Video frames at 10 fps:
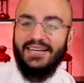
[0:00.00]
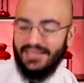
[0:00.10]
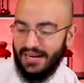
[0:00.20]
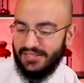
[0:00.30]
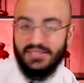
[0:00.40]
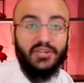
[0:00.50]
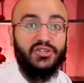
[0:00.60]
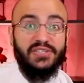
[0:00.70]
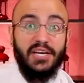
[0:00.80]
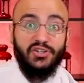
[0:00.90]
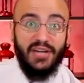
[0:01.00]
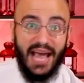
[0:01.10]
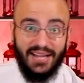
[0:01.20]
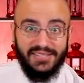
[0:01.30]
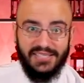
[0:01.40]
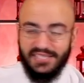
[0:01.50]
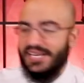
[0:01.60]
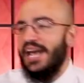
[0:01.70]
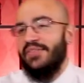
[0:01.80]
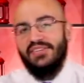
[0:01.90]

conduct such and such analyses.